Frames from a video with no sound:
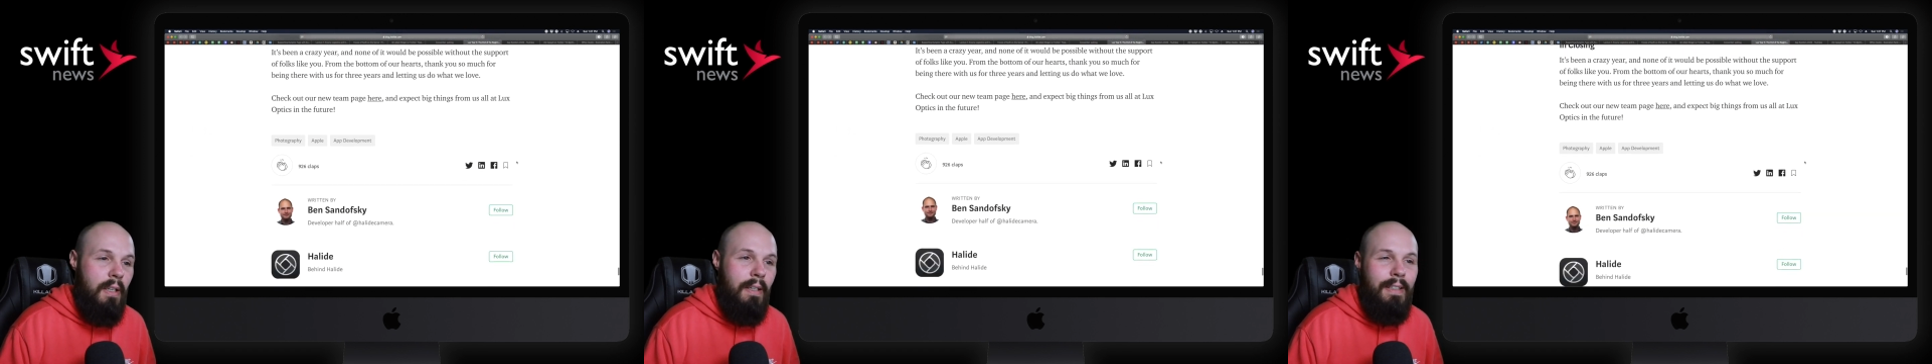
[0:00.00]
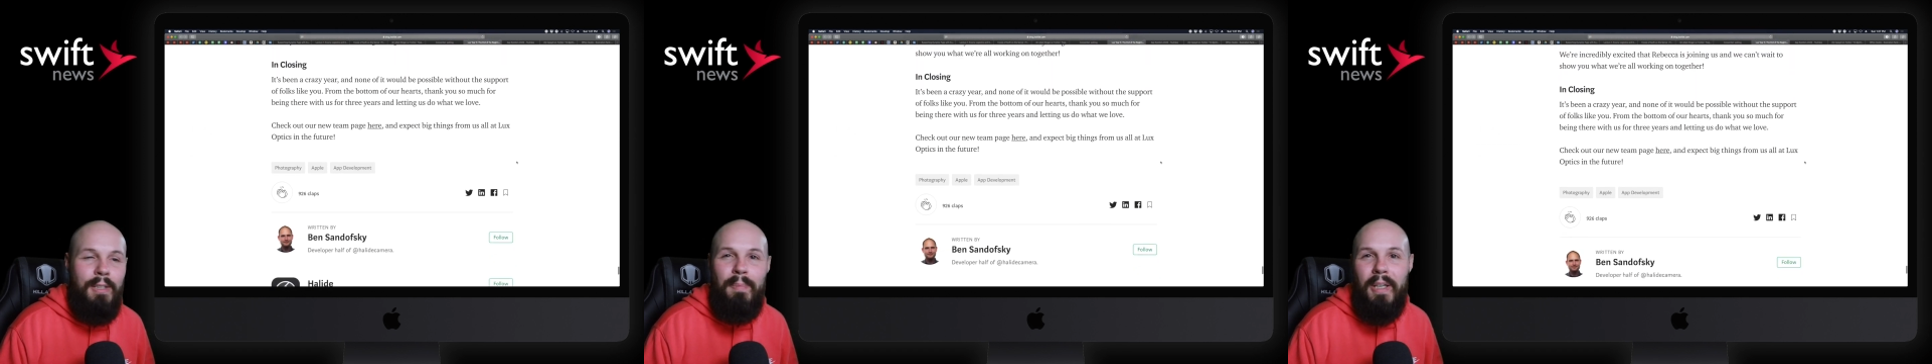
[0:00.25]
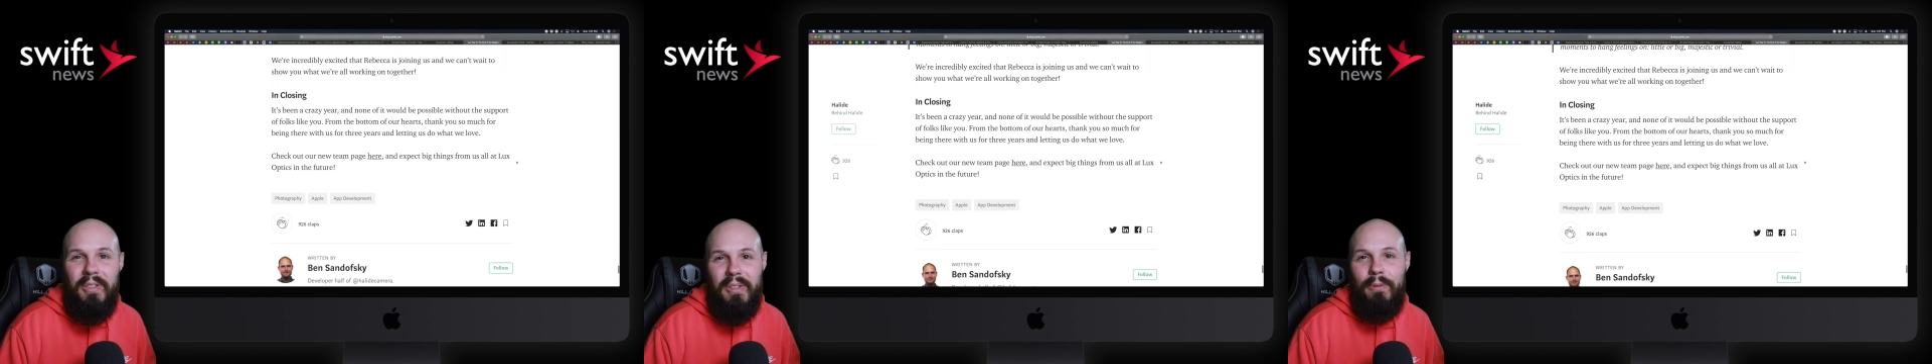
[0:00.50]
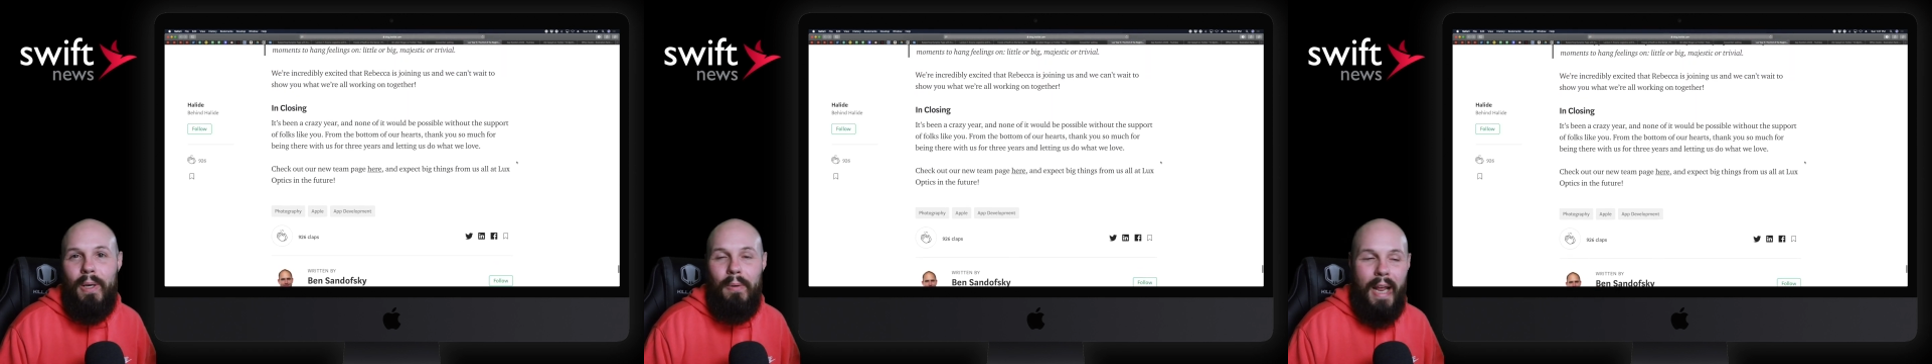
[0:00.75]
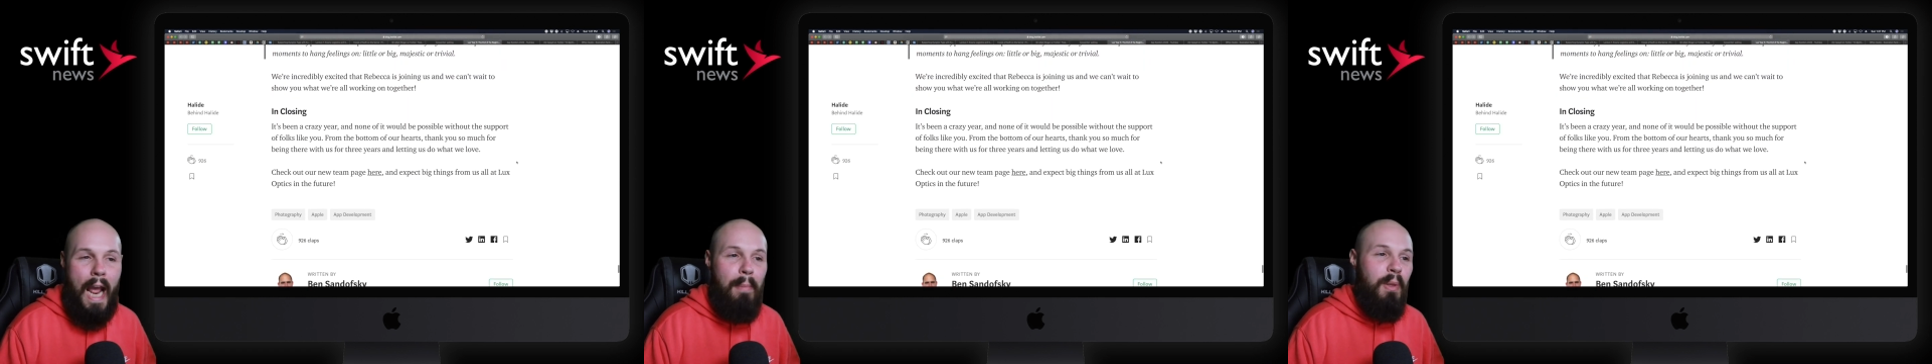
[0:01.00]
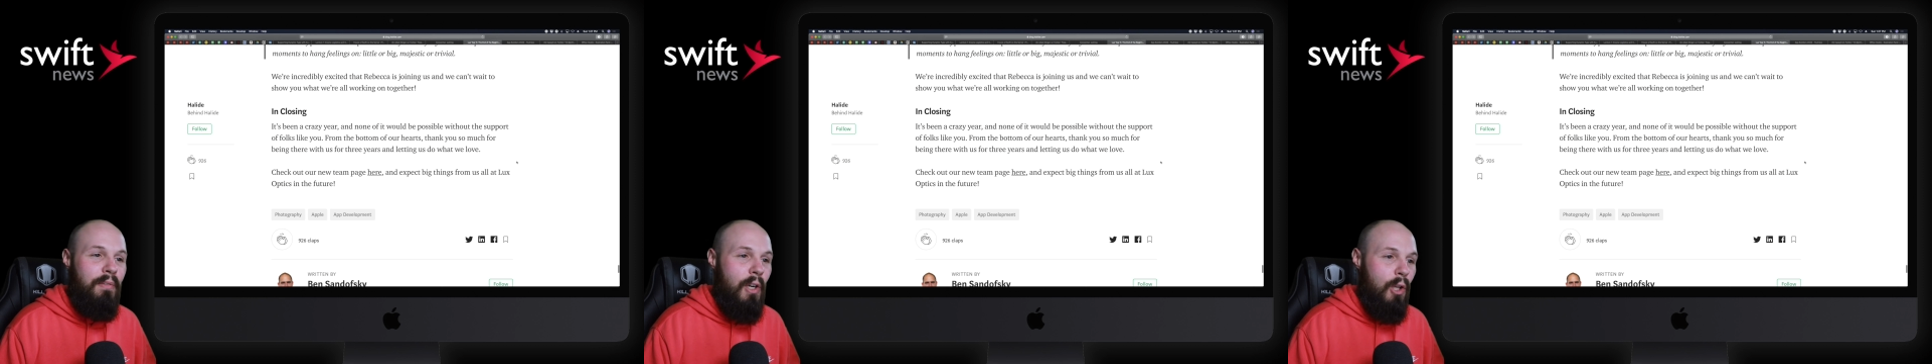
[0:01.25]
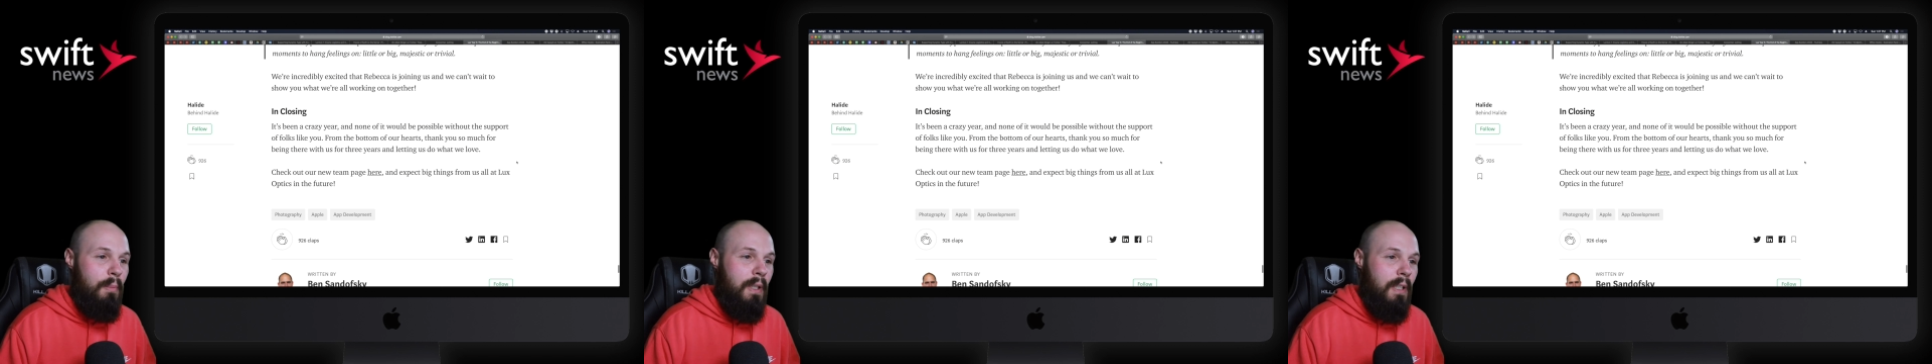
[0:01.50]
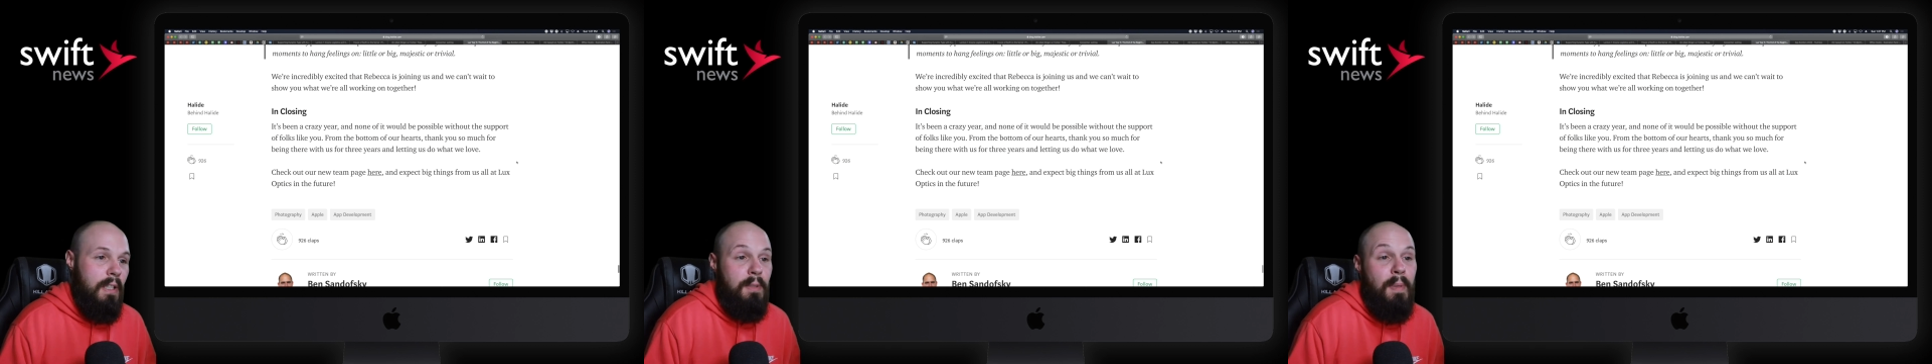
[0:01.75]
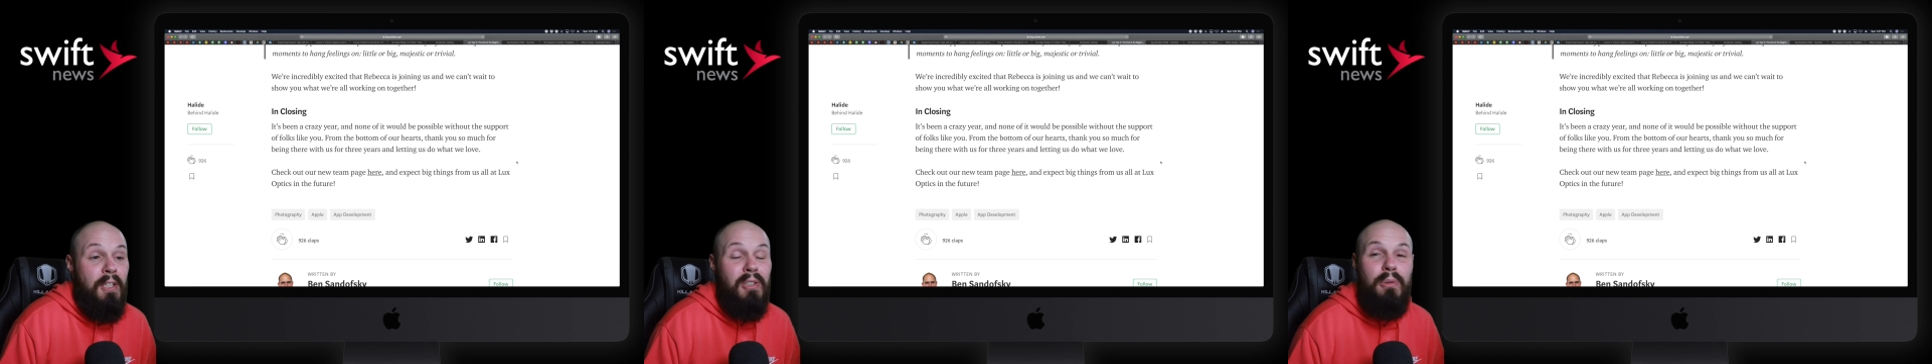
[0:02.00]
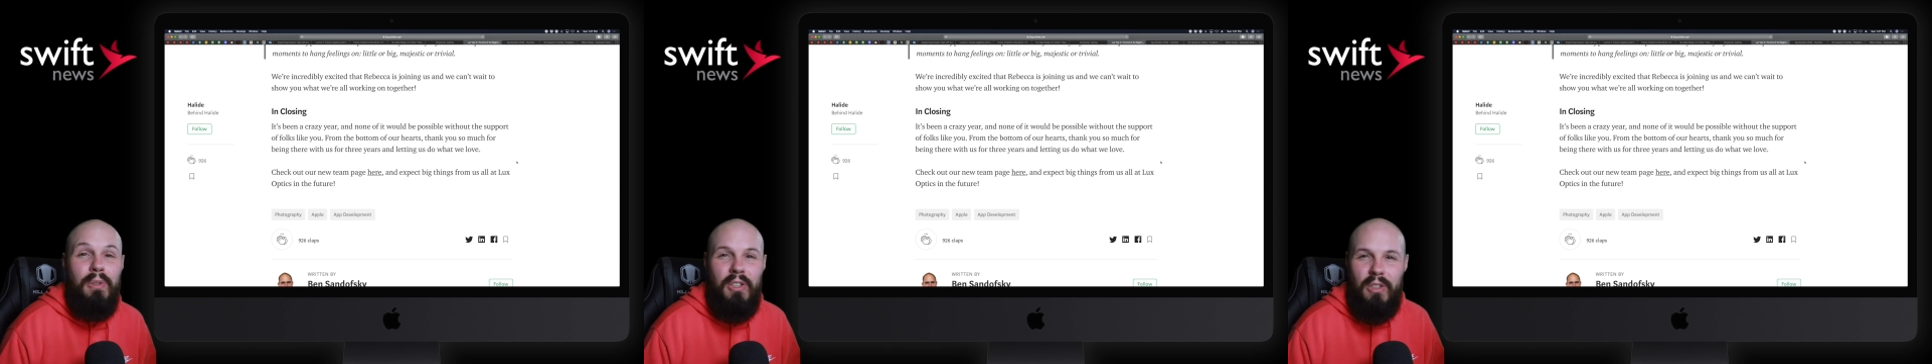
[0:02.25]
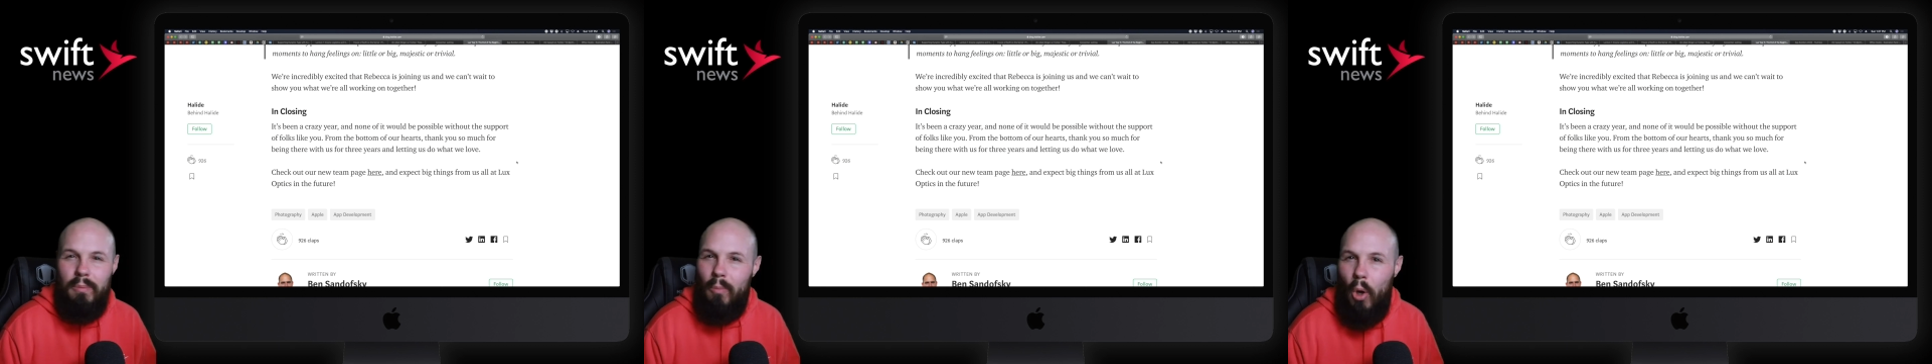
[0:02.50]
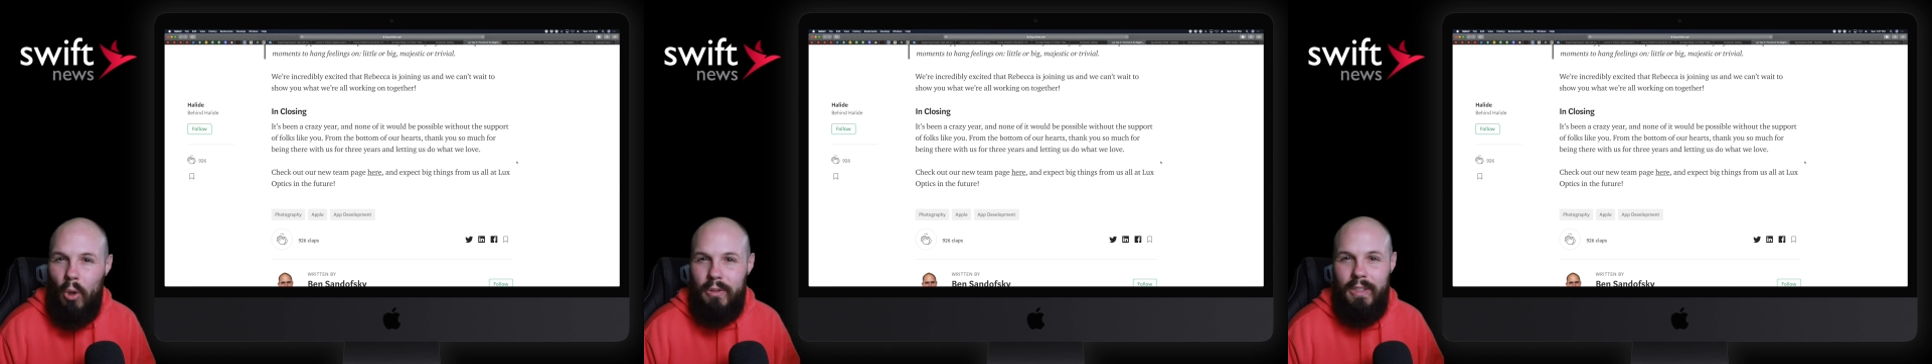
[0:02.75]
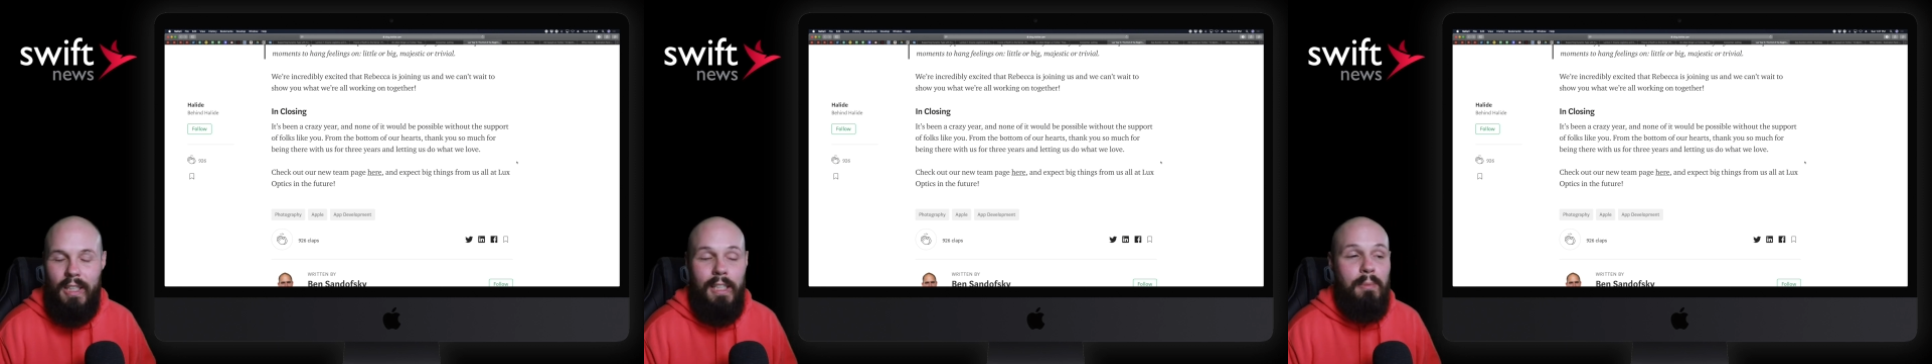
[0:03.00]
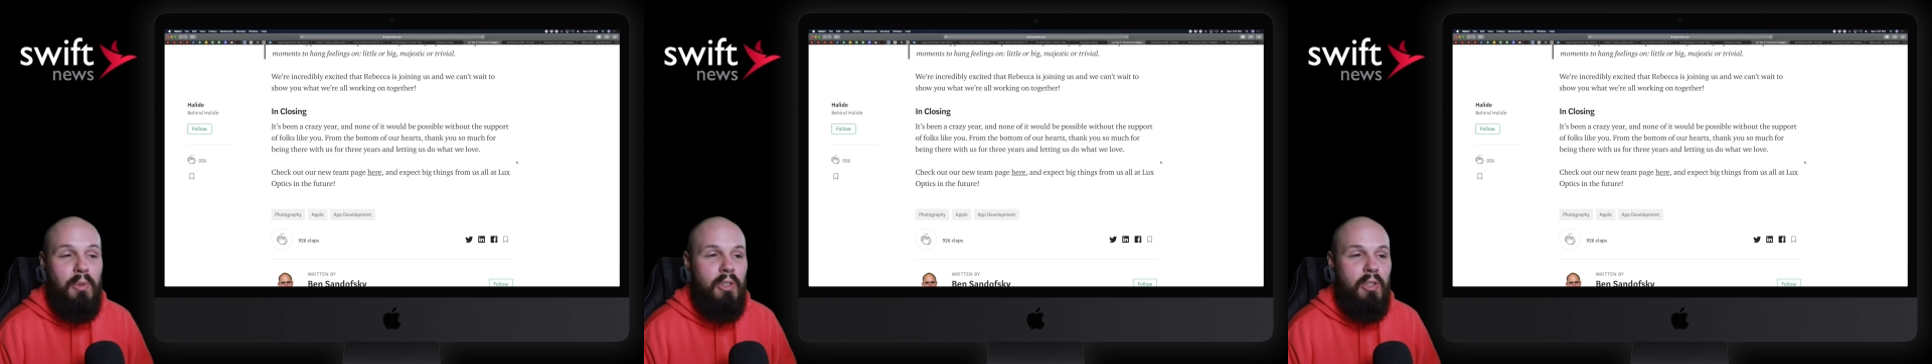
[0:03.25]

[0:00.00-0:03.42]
especially around app development and especially with small teams.